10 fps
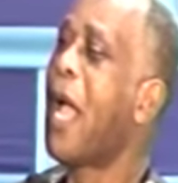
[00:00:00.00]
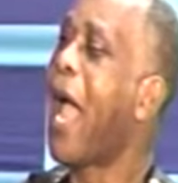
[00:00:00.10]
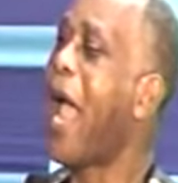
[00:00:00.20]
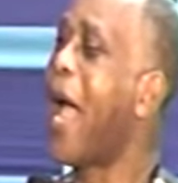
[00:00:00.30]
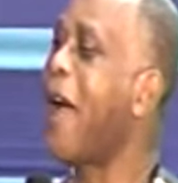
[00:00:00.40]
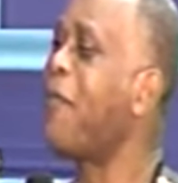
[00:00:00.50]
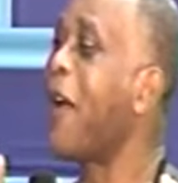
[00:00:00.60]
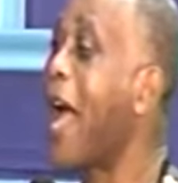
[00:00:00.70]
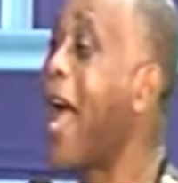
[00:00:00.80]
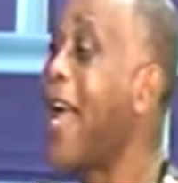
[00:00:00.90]
I have
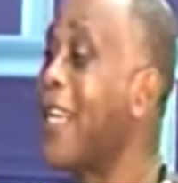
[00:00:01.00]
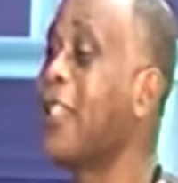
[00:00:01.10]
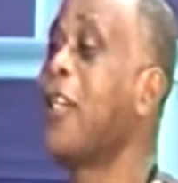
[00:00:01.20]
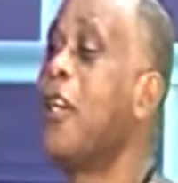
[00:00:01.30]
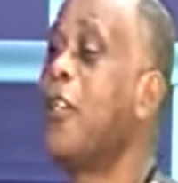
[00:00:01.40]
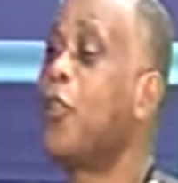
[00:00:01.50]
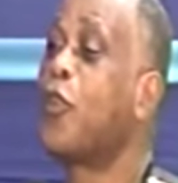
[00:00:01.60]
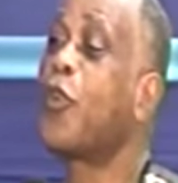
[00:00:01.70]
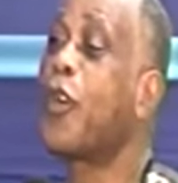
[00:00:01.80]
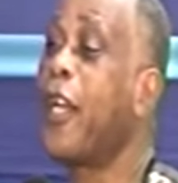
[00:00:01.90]
had
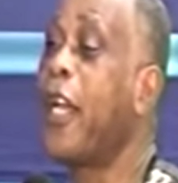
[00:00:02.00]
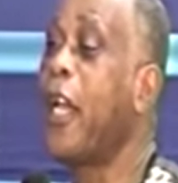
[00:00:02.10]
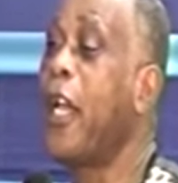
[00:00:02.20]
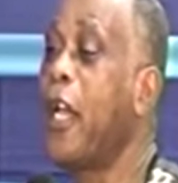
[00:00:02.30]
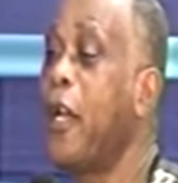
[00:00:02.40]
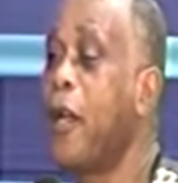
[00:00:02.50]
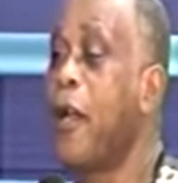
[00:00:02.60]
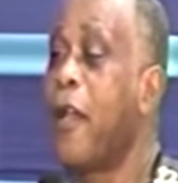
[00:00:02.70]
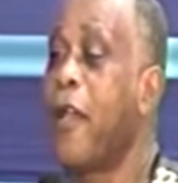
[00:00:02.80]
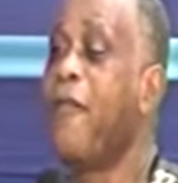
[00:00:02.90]
three
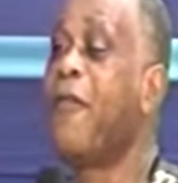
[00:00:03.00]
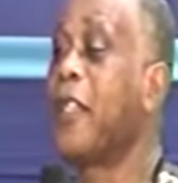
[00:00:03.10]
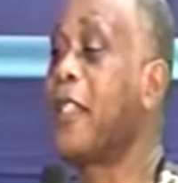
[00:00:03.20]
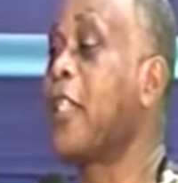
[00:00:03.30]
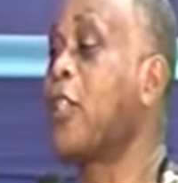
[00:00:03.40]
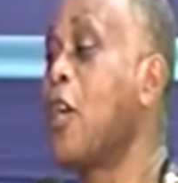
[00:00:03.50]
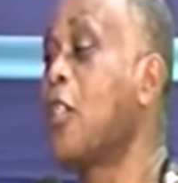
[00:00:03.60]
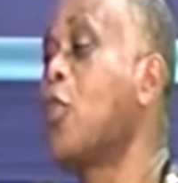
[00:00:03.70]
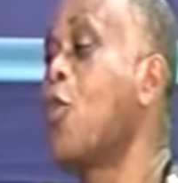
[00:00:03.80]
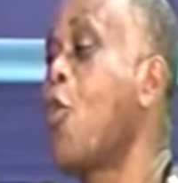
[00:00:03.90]
invitations
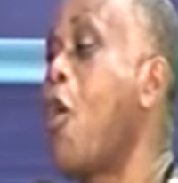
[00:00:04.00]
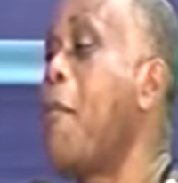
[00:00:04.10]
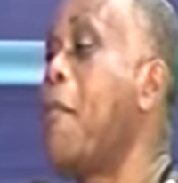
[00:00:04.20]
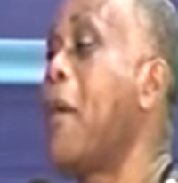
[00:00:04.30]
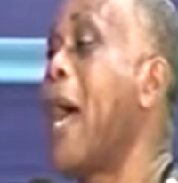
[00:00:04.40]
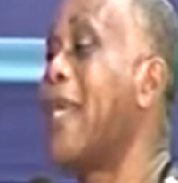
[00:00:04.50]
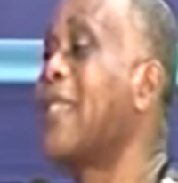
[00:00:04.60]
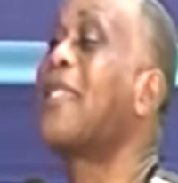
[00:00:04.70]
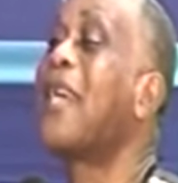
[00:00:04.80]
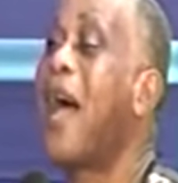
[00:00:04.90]
to come and
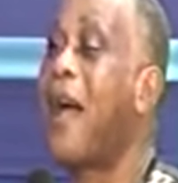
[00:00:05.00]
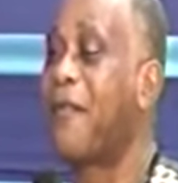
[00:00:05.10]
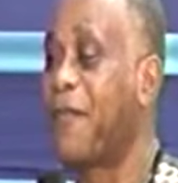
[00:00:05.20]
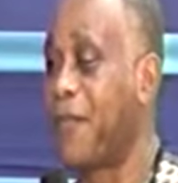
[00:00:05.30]
serve